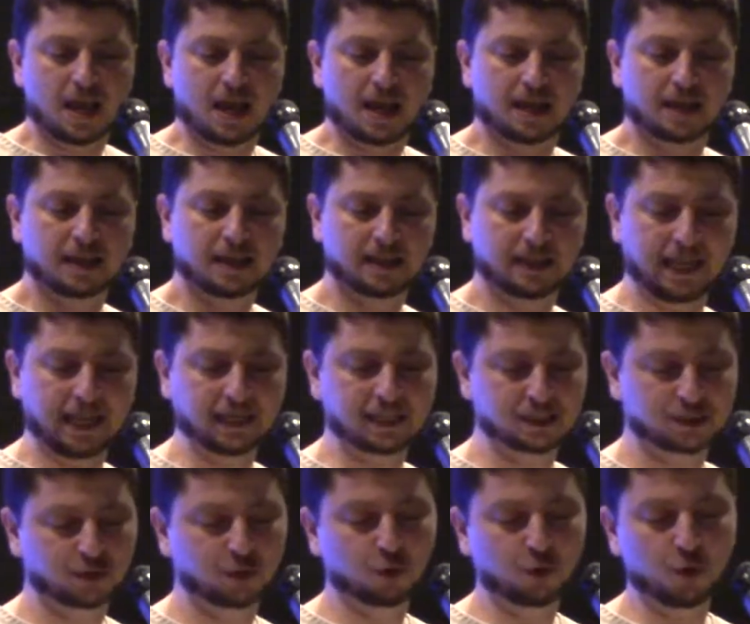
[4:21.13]
The
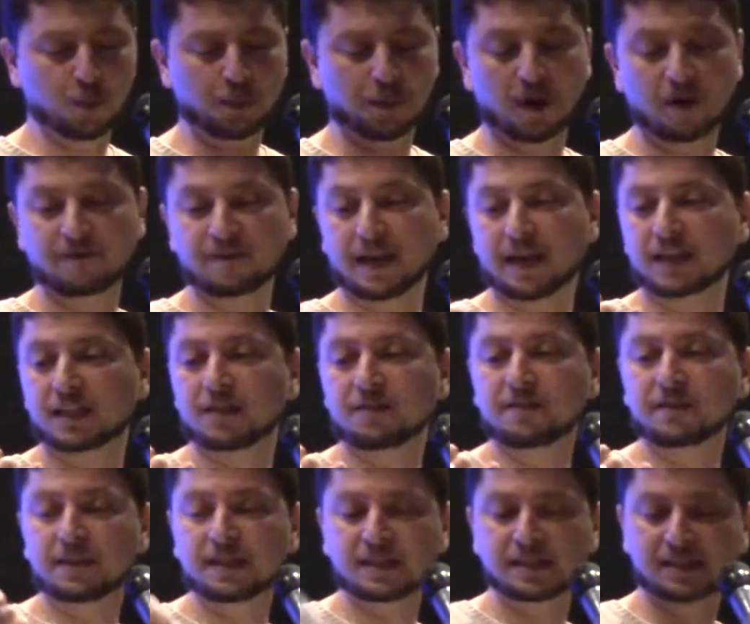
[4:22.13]
next group of
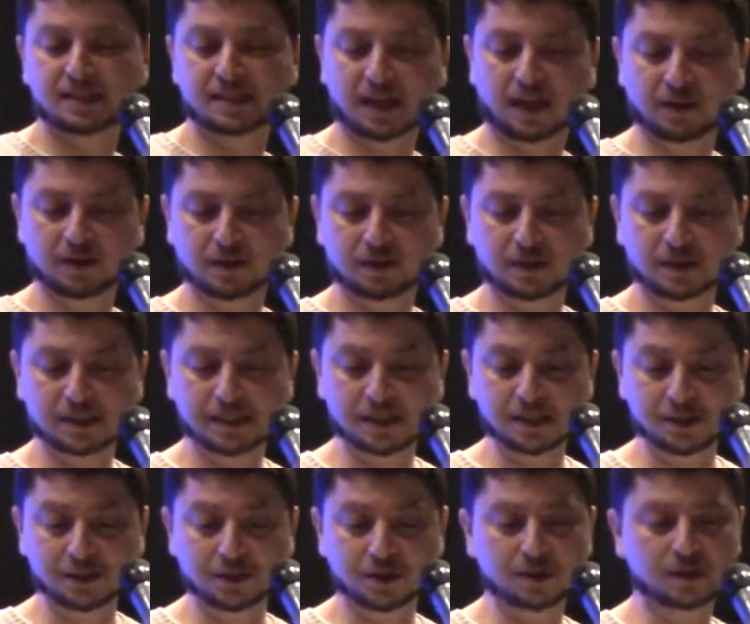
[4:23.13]
activities is under the
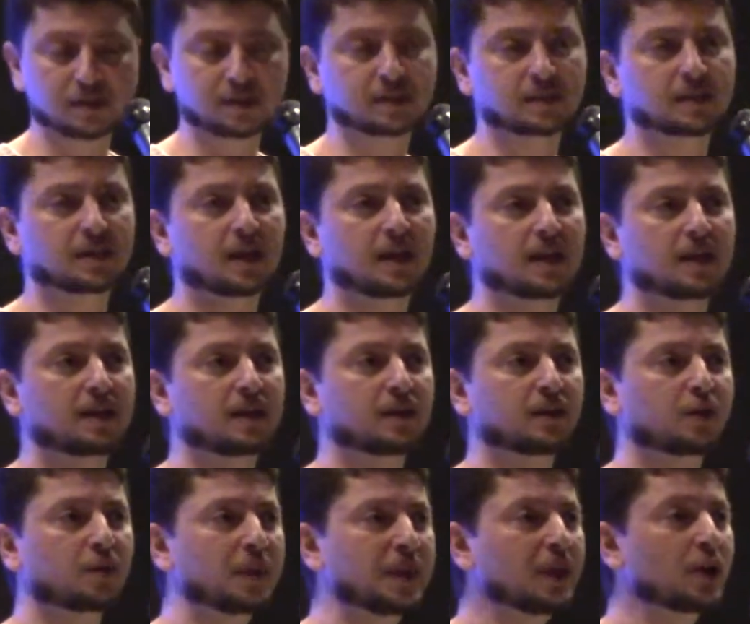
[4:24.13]
sisters
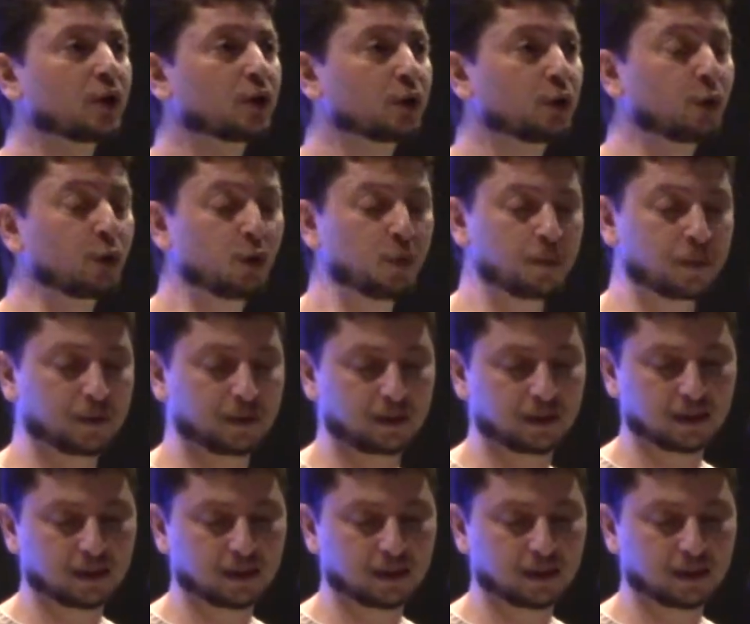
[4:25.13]
committee or group.